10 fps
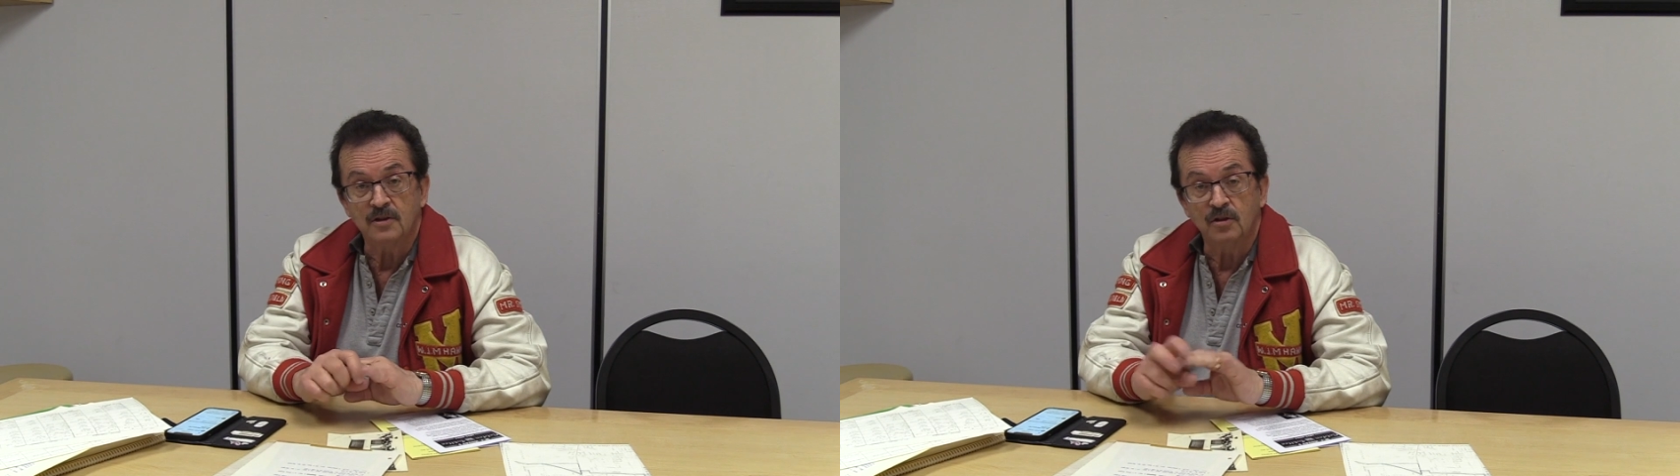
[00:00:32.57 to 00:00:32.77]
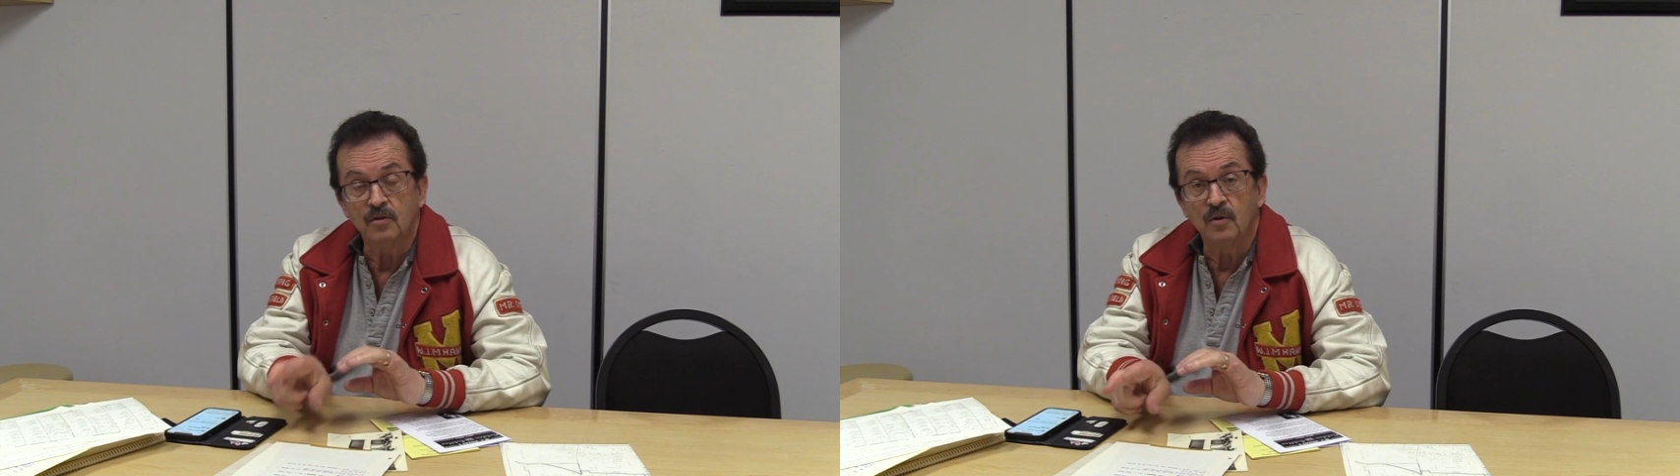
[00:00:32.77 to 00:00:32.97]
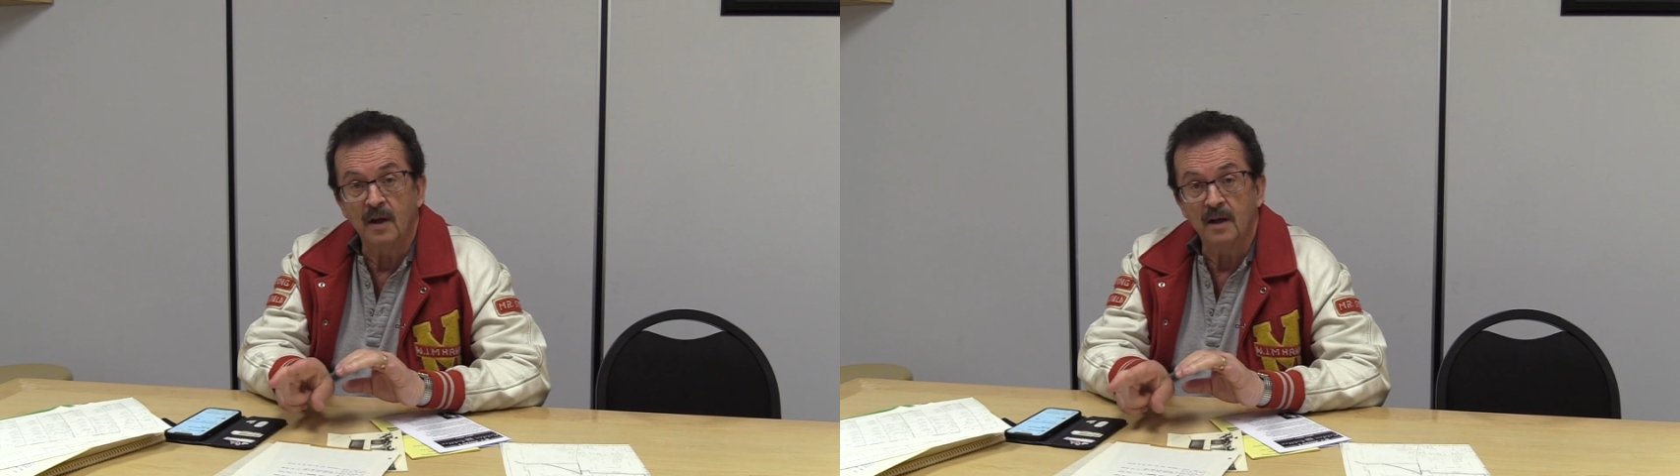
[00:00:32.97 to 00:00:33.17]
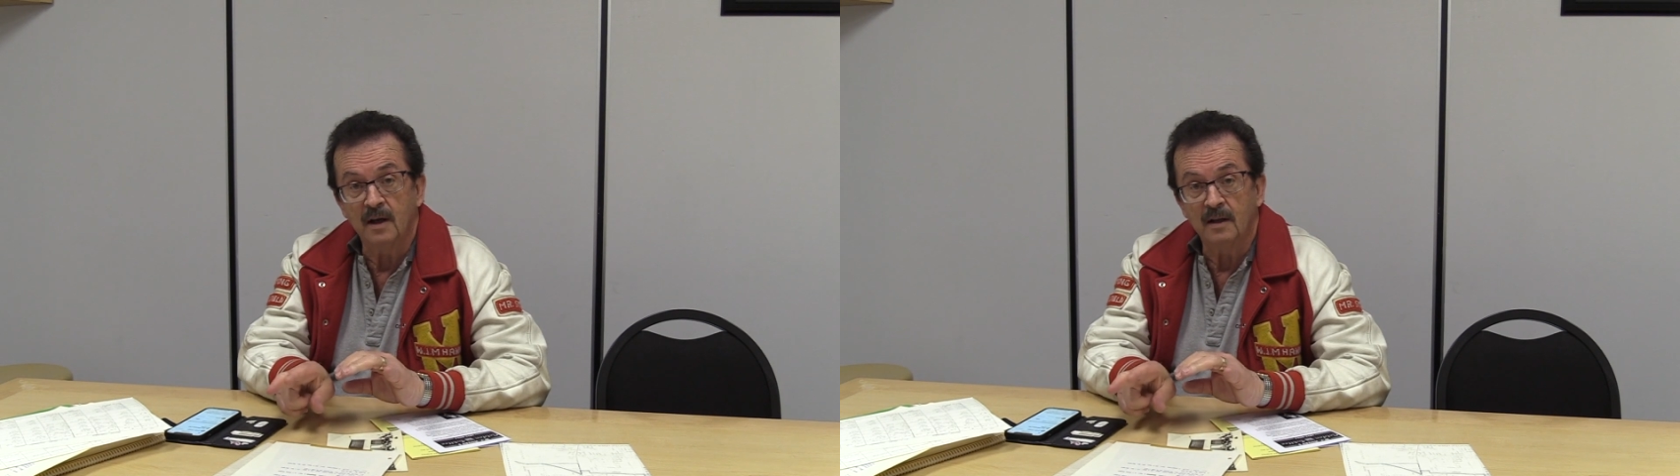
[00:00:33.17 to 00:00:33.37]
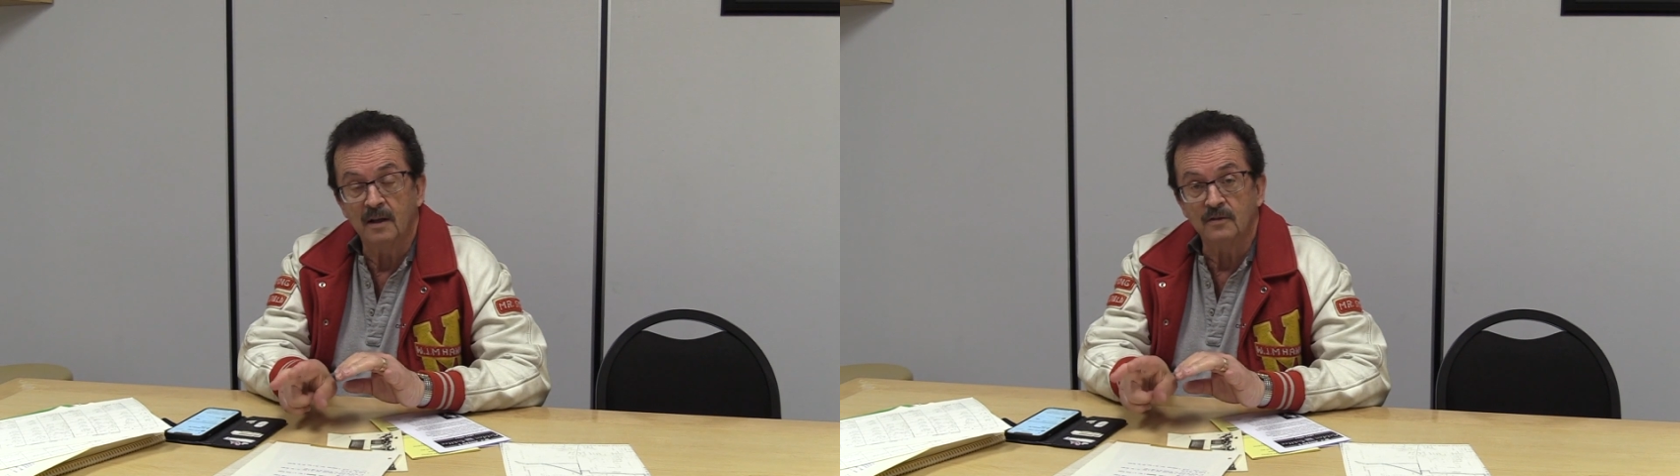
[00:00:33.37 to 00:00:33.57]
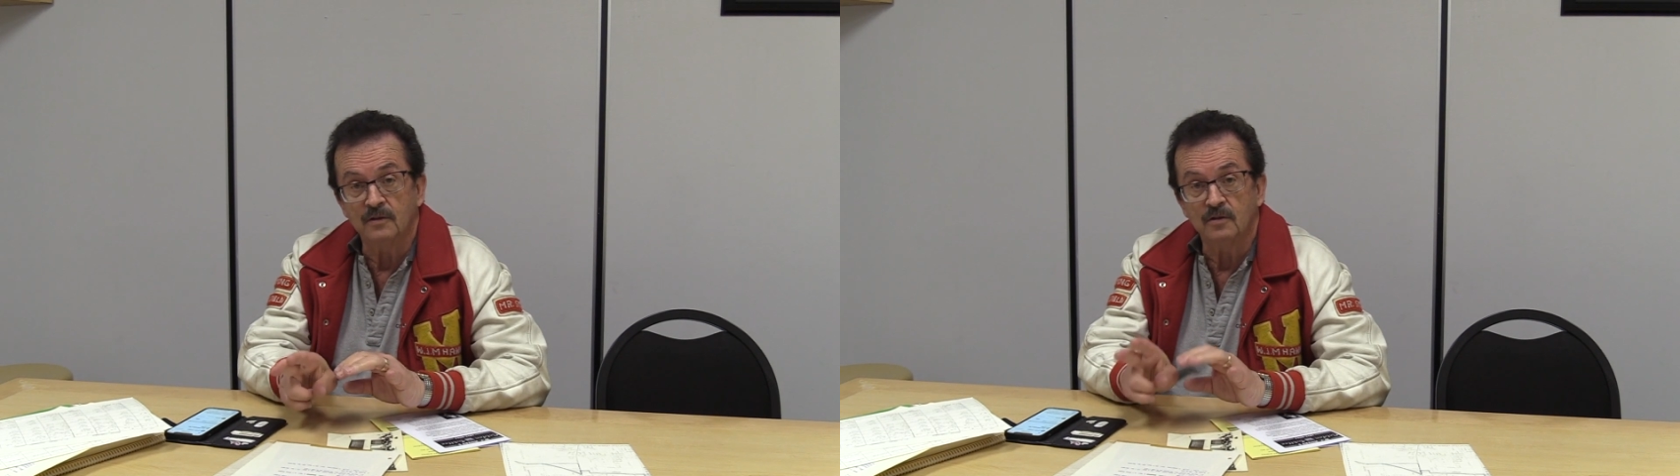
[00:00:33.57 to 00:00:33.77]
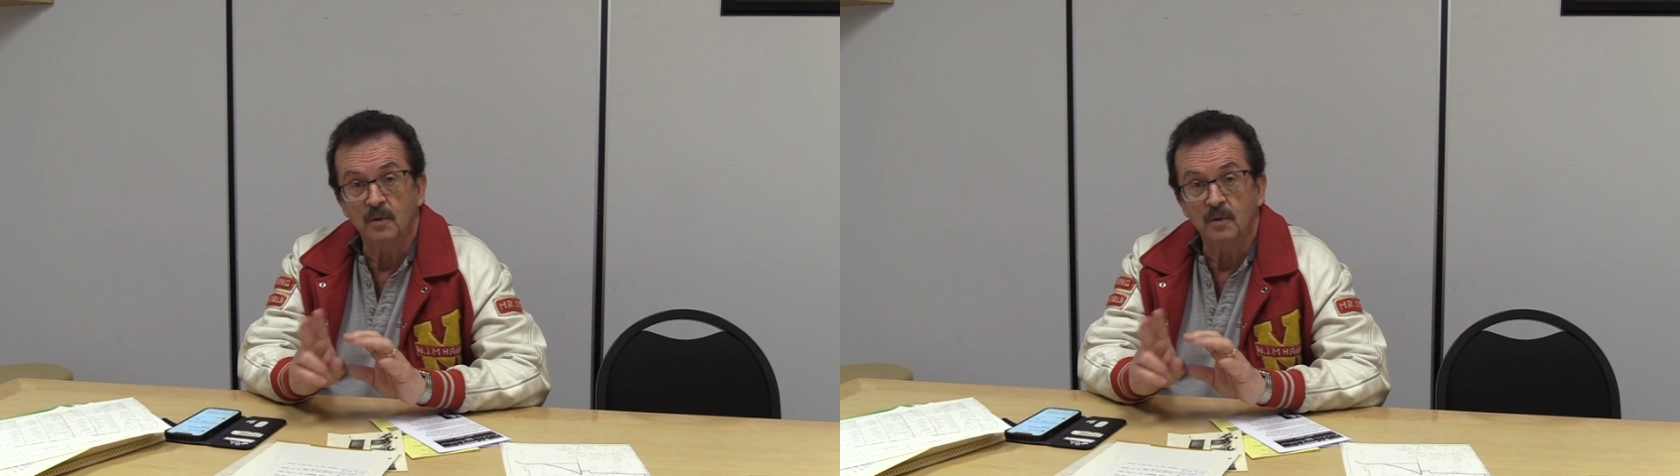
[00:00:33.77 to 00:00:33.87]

and 2 grade 9 classes.